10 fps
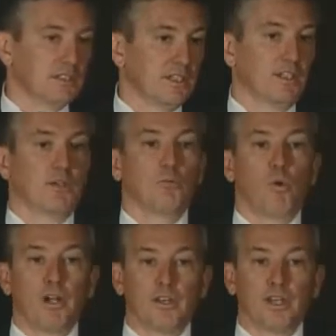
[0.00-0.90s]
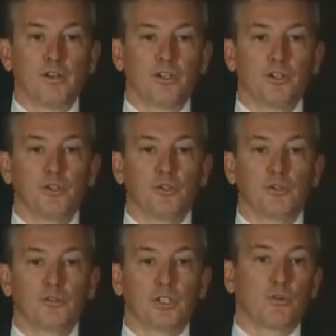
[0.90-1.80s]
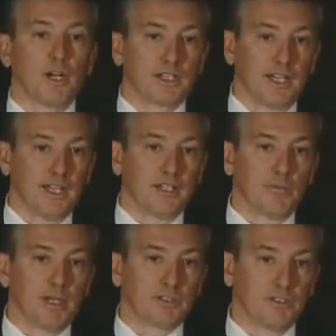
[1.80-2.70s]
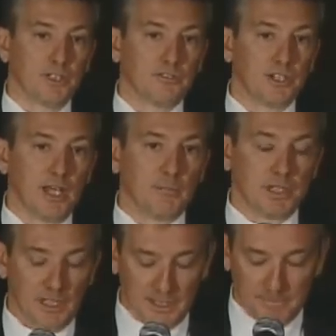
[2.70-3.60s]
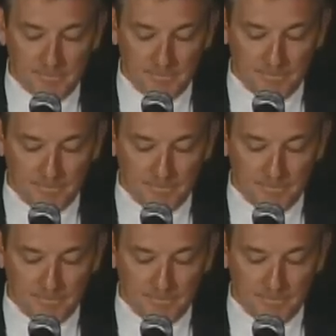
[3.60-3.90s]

and then what are they going to do to correct that and make sure it doesn't happen again.